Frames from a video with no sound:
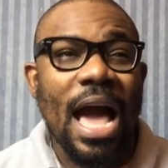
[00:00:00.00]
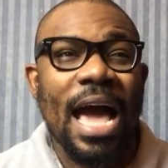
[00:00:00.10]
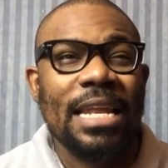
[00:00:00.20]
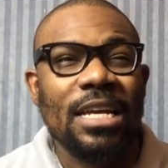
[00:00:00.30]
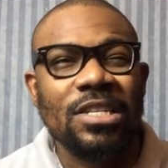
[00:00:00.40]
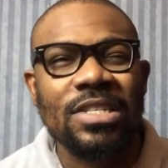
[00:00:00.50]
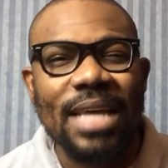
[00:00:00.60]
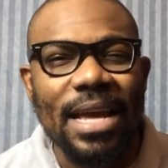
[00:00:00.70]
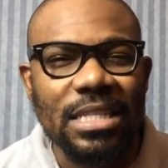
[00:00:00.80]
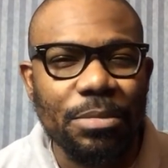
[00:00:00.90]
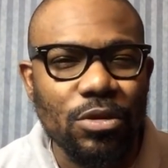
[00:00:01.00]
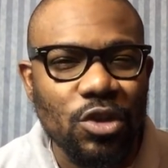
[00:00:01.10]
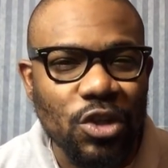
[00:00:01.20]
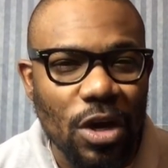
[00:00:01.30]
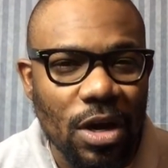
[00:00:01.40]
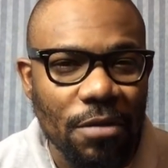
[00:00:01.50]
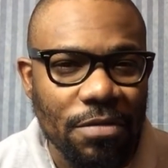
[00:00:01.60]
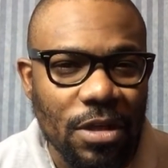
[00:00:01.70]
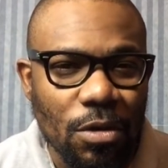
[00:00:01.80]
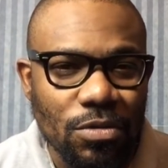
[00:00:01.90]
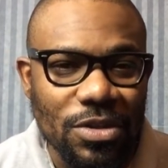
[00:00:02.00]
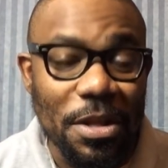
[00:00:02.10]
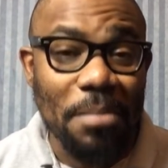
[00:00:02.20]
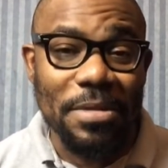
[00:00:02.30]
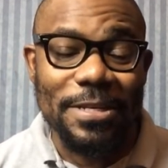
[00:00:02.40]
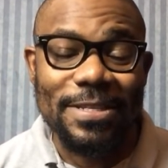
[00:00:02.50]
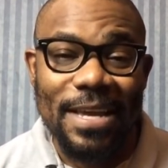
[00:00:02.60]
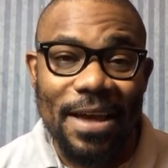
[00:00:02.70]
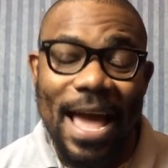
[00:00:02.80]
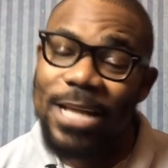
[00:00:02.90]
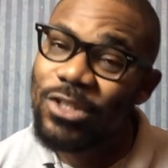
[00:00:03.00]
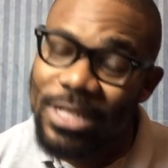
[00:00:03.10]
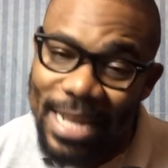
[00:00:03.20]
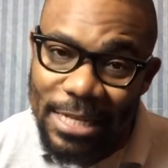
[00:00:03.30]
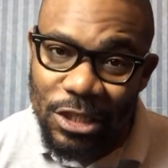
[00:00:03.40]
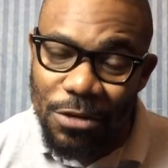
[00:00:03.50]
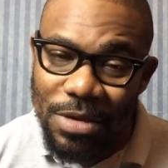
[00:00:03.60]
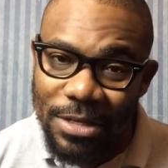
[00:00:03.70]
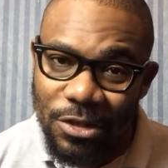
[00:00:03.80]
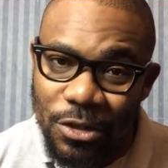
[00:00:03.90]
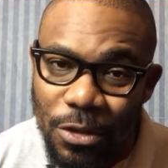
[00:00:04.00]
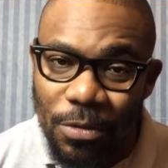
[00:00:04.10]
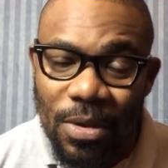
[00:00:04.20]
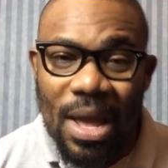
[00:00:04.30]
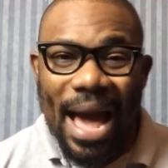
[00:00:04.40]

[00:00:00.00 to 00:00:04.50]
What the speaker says: And a sizable chunk of those numbers are actually Nigerians too.